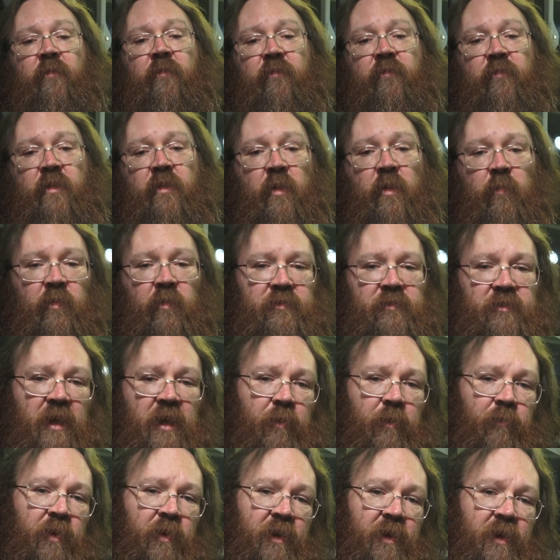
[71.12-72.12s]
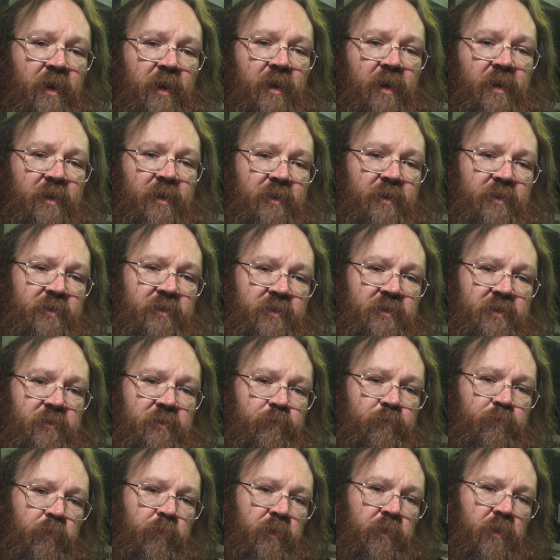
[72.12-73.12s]
Now, what's happening
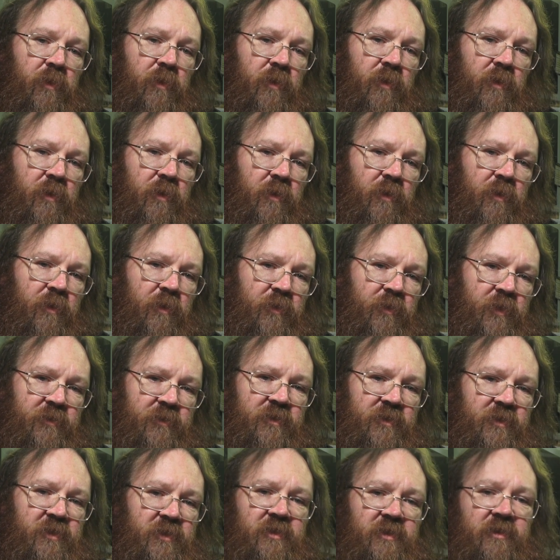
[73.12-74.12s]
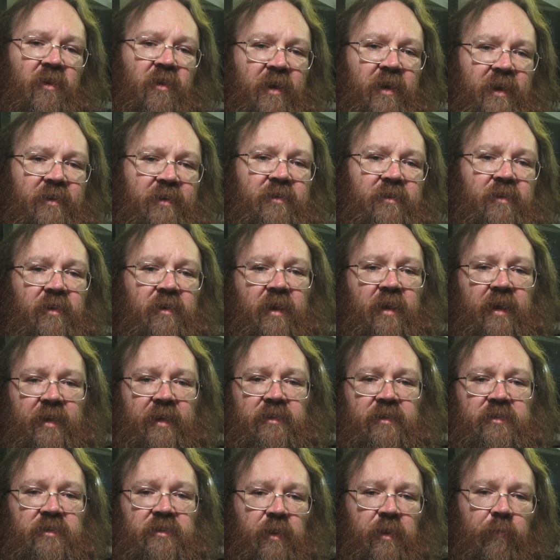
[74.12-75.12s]
is there's a slight
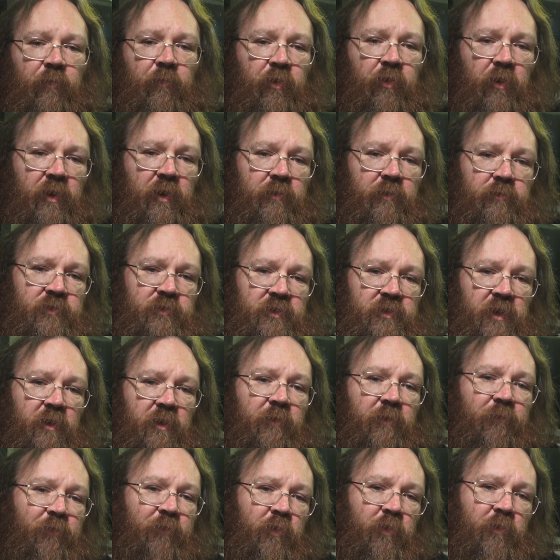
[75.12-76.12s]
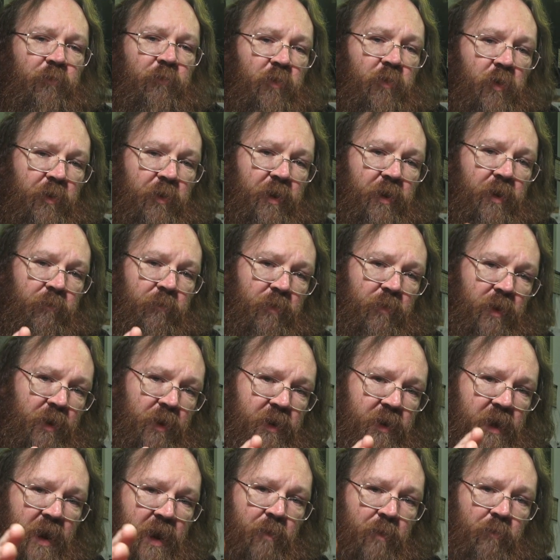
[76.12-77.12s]
delay sometimes if you've got
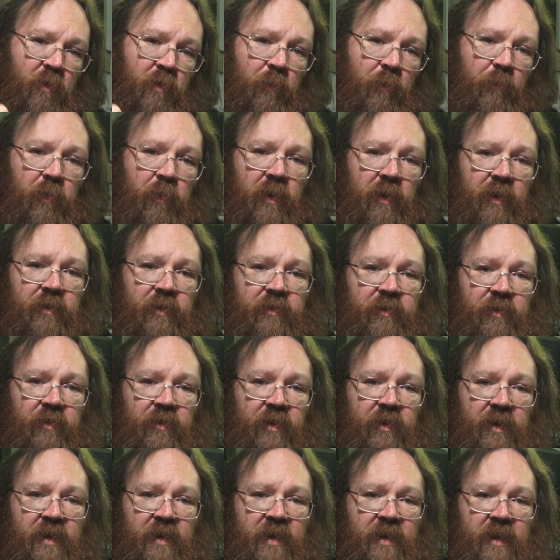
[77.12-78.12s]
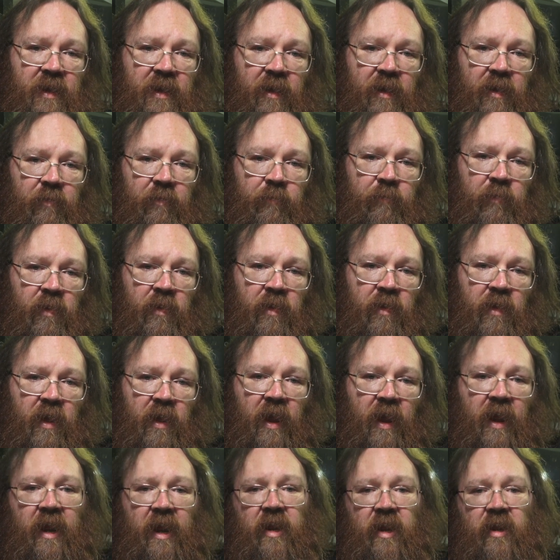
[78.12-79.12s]
a camera plugged in here
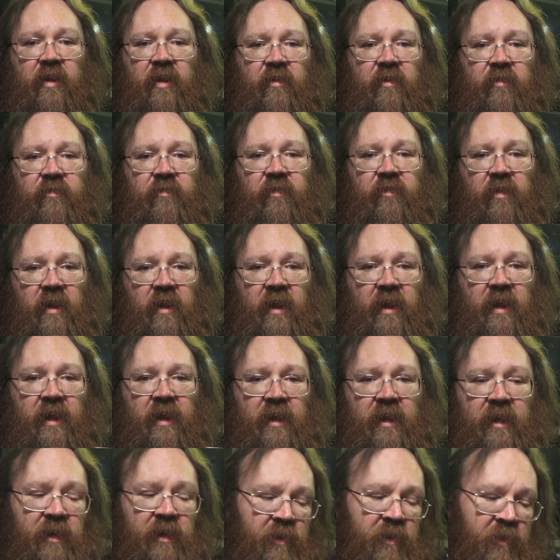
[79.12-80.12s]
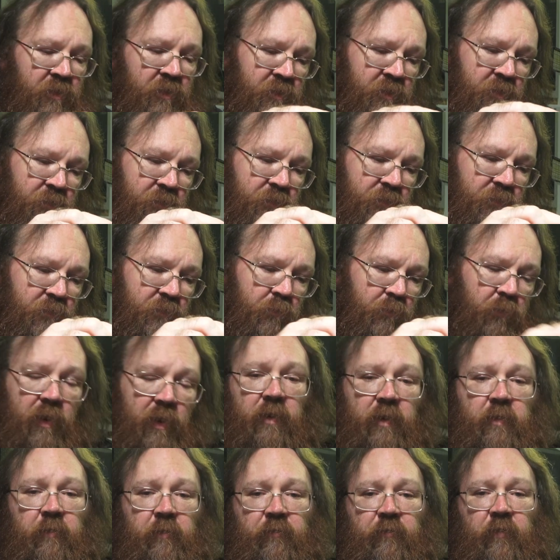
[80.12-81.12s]
and a
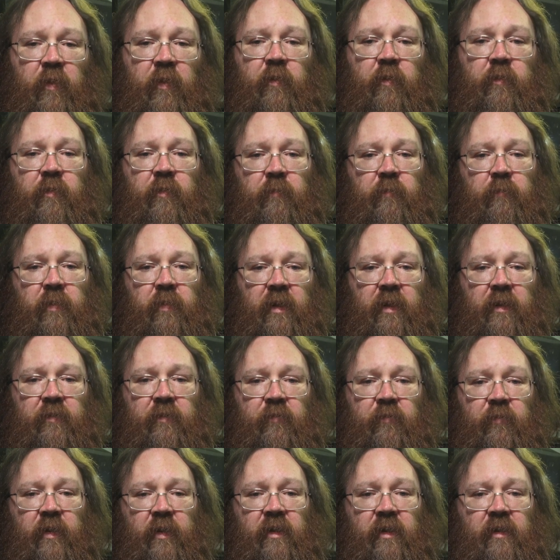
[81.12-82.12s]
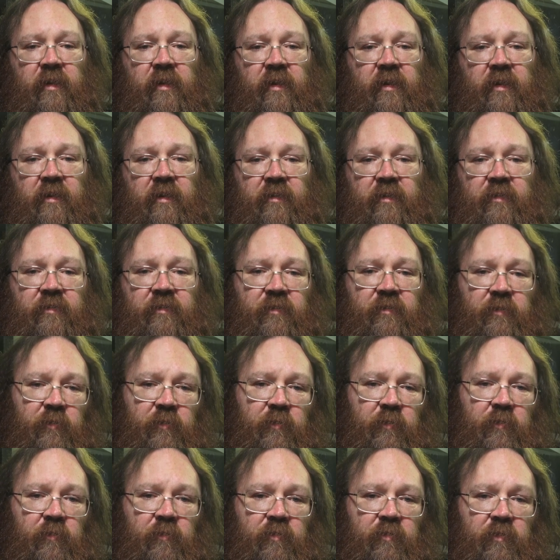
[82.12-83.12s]
microphone plugged directly
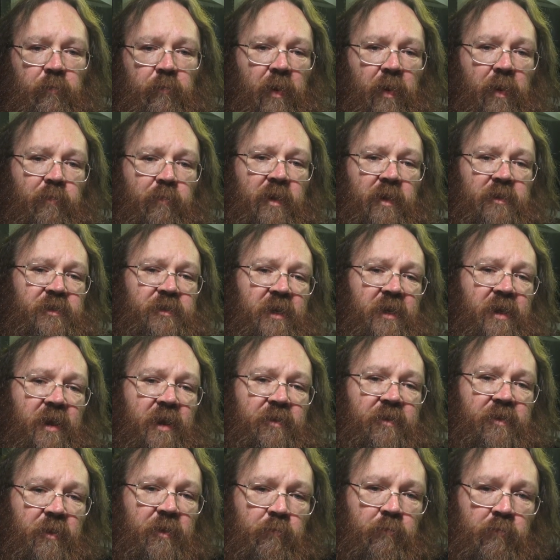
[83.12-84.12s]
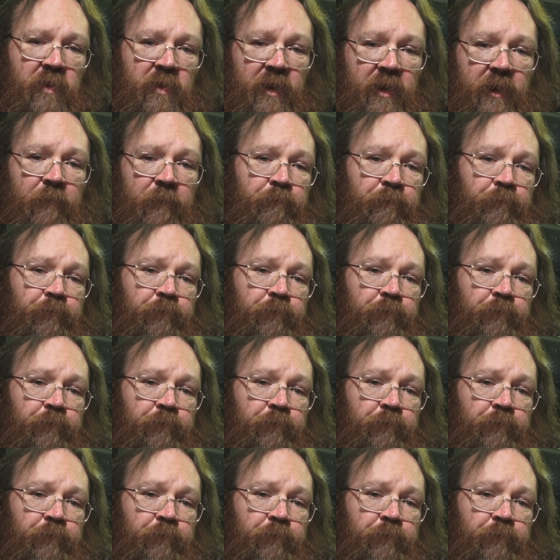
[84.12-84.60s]
into the Blackmagic ATEM Mini.